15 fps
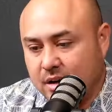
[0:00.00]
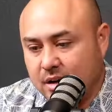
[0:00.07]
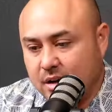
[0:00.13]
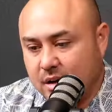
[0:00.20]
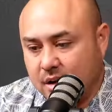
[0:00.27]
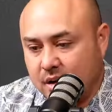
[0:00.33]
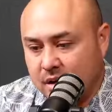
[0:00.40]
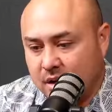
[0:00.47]

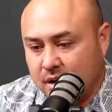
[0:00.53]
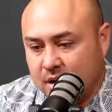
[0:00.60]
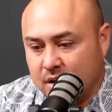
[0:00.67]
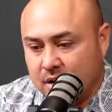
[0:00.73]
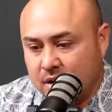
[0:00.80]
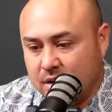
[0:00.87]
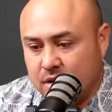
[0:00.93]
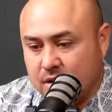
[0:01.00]
a
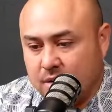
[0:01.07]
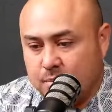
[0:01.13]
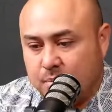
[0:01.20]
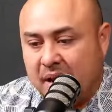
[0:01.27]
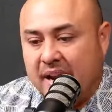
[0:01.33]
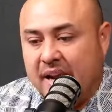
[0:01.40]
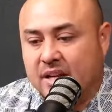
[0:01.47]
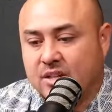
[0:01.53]

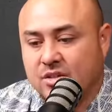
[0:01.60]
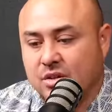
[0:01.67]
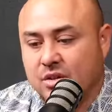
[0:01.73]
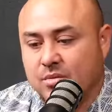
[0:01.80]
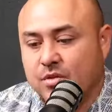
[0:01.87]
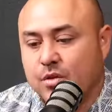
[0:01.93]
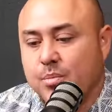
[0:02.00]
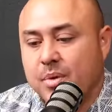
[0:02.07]
page or a
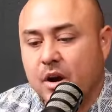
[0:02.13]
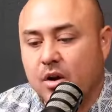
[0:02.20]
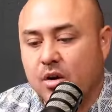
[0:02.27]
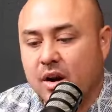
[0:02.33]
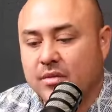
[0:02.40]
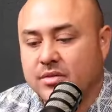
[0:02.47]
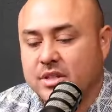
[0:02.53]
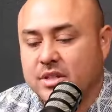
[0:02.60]
few
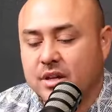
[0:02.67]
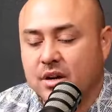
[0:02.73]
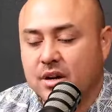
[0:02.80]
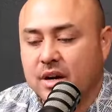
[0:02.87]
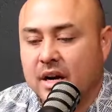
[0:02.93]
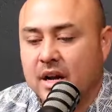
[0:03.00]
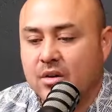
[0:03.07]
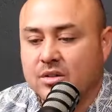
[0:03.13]
paragraphs here, and
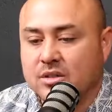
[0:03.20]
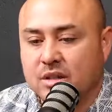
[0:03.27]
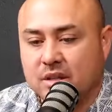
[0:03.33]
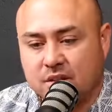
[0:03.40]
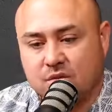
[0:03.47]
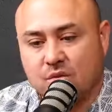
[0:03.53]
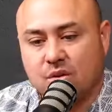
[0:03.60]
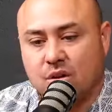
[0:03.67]
I was like
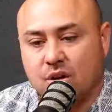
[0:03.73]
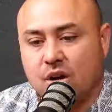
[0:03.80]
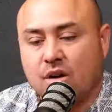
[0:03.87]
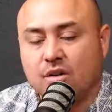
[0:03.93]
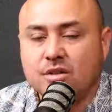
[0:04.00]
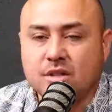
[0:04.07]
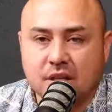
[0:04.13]
sort of halted.